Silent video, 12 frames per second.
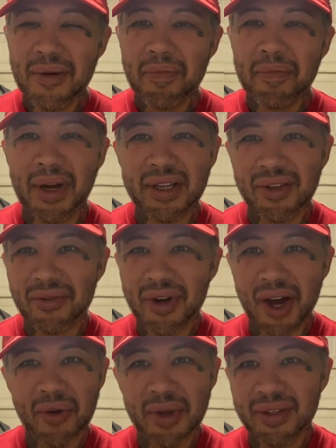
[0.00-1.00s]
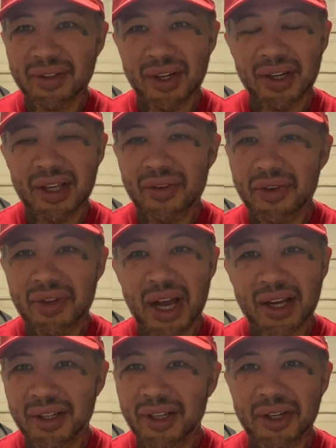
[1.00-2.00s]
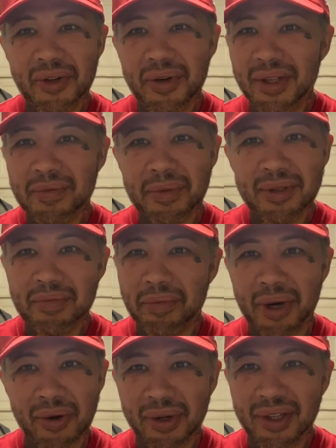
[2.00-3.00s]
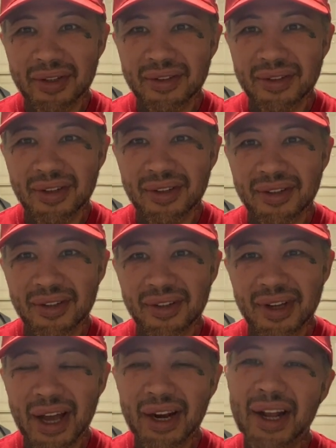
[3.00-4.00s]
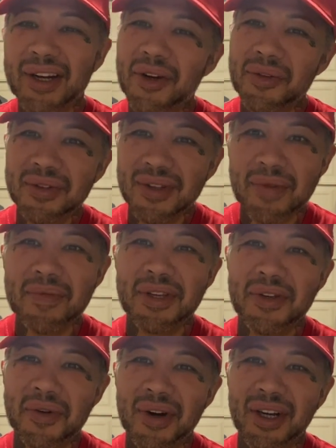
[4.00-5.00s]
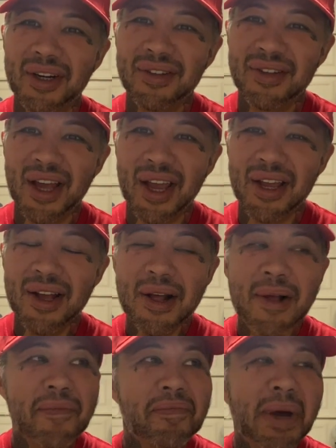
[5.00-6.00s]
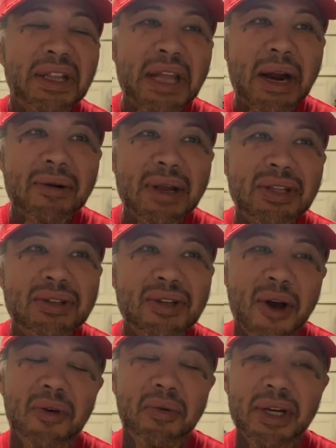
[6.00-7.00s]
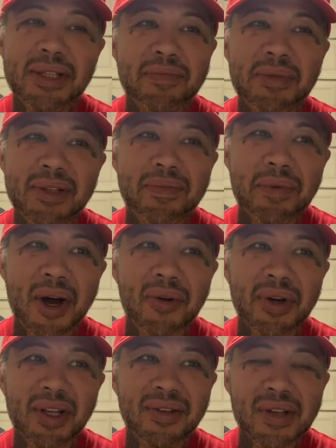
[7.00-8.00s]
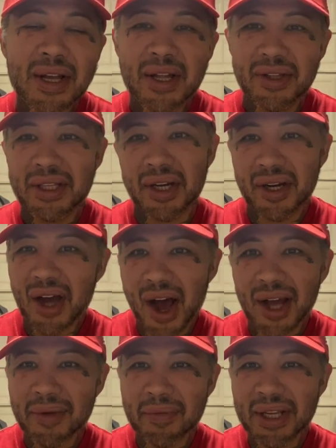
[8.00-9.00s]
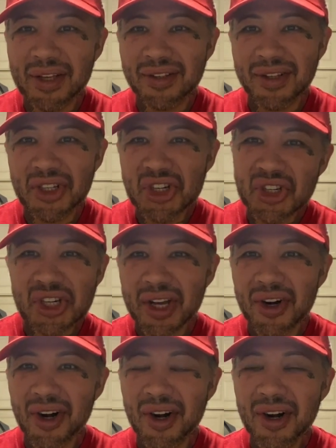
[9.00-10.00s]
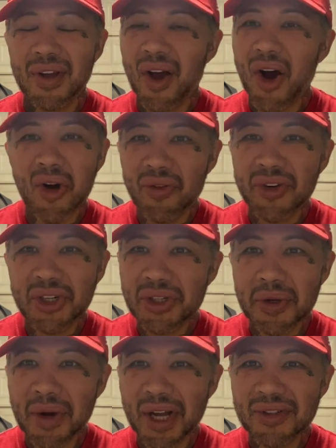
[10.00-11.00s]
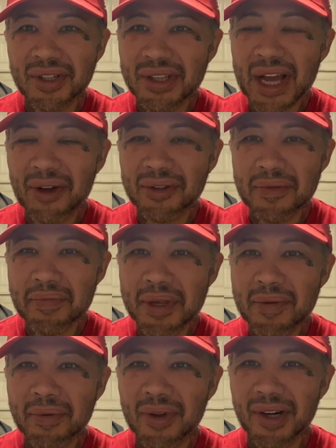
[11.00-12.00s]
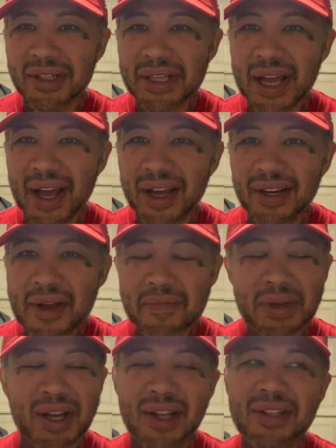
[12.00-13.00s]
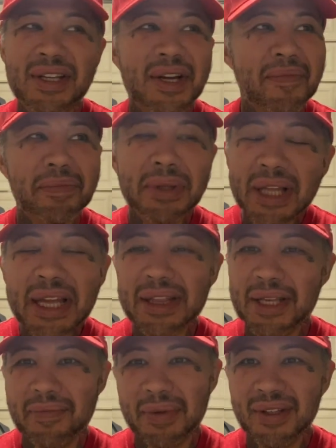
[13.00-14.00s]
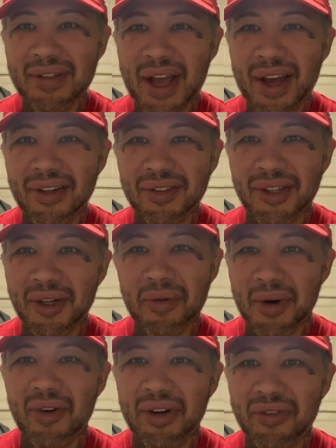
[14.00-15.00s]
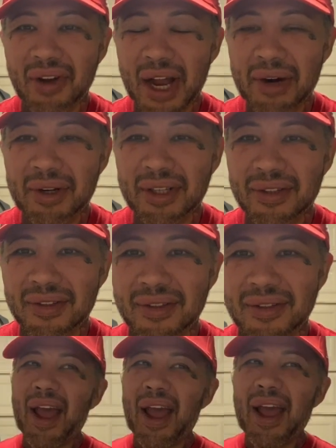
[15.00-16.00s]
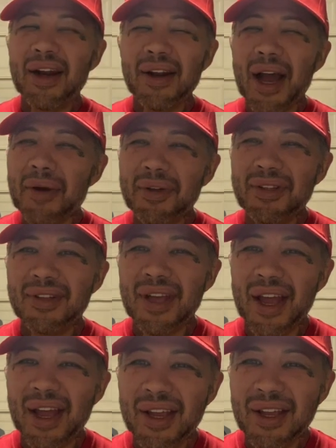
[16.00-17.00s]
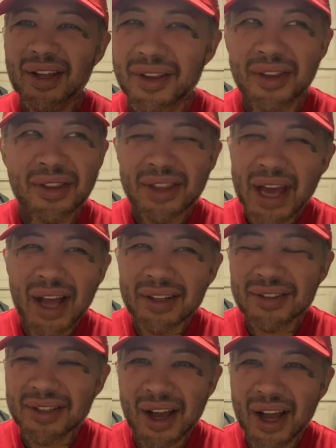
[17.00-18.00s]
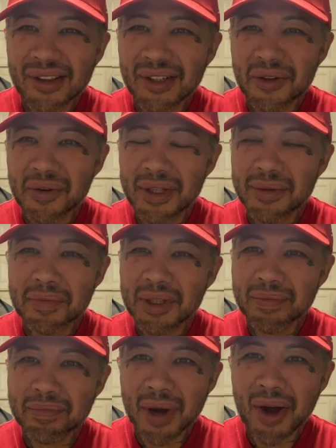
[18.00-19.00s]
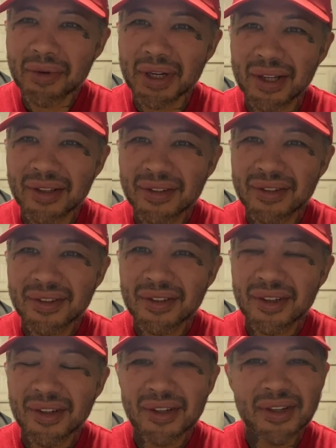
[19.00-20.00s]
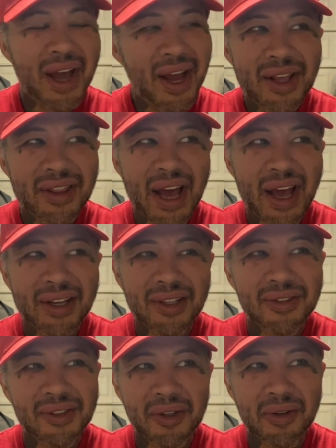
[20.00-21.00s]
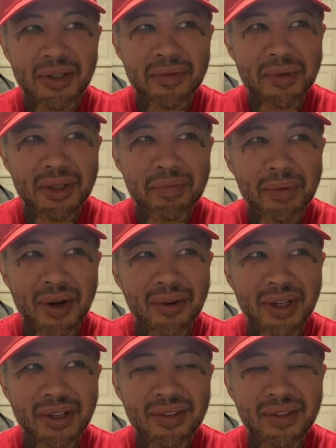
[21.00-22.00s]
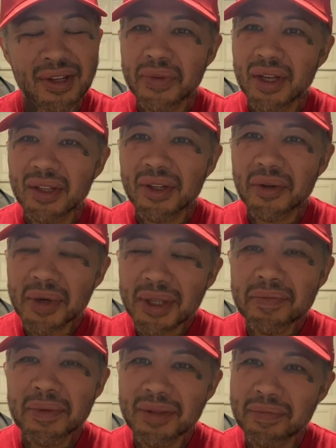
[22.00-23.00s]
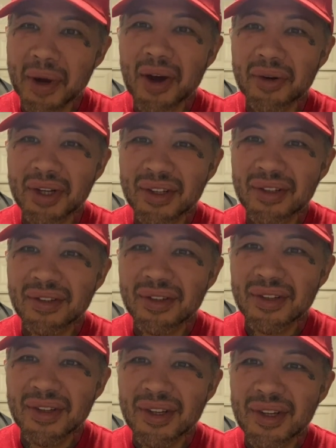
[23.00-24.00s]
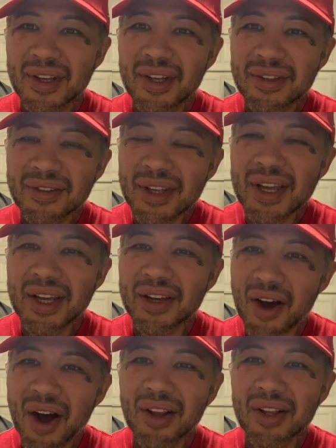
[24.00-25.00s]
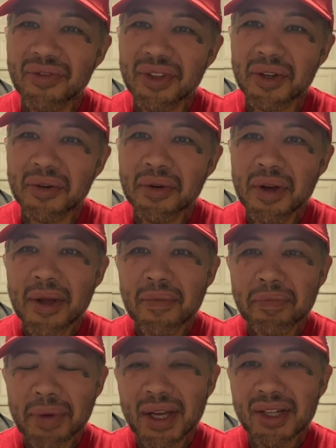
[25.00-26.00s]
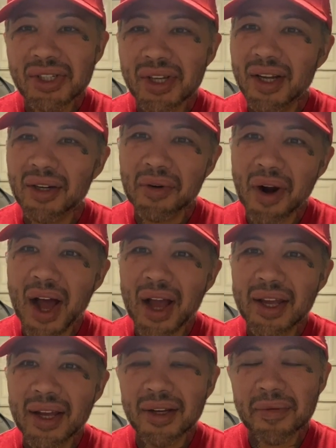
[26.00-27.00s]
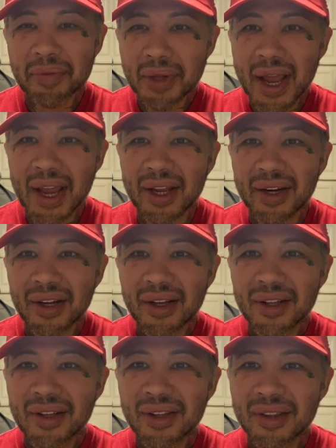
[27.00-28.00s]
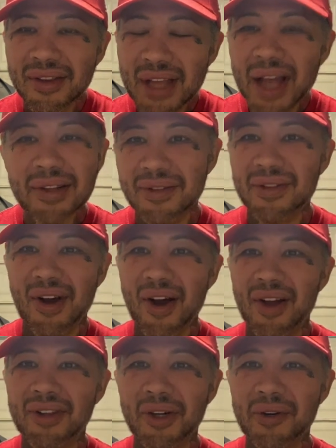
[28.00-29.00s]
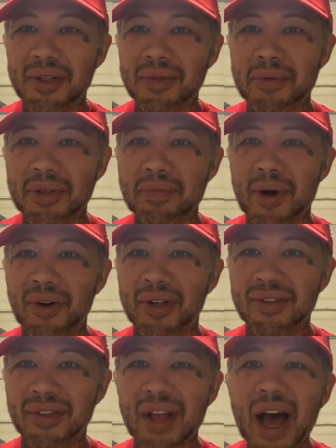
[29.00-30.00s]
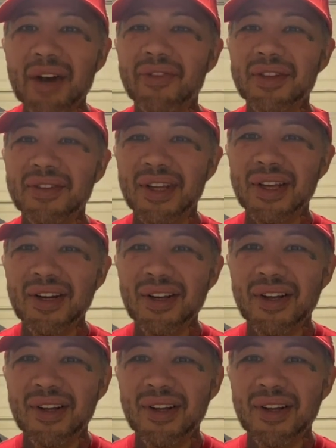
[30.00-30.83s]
but you know he's gonna give you that good Christmas bonus. And I know some of you are gonna say, but there is no Christmas bonus. The economy is in the shitter. Over 200,000 people are dead because he completely mishandled the coronavirus. And I would say that's not the Christmas bonus. None of that is the Christmas bonus. The Christmas bonus is seeing all of you bitch and cry and complain. That's all the Christmas bonus a lot of us need